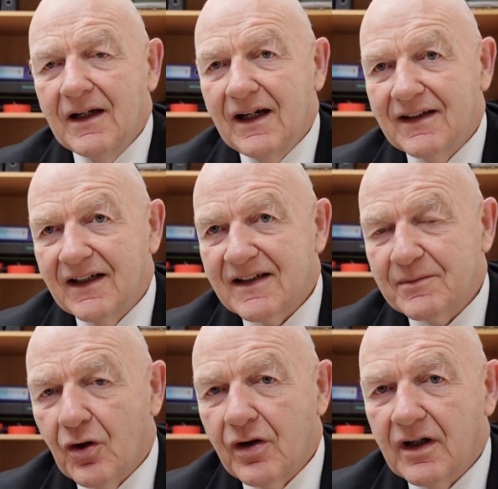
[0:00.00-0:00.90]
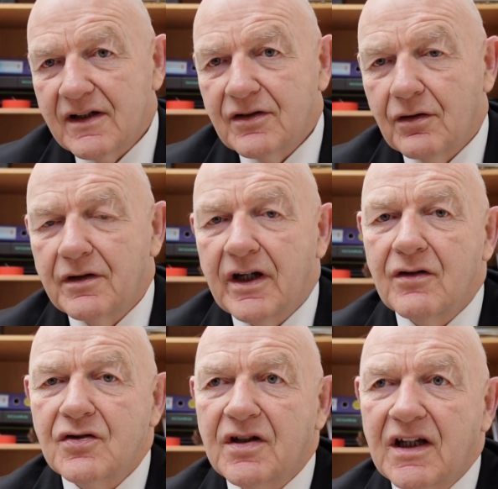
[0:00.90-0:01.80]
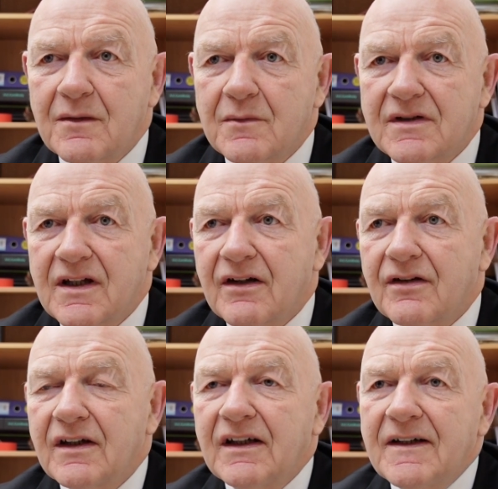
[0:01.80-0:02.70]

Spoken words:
And then this morning I saw in the Irish Times that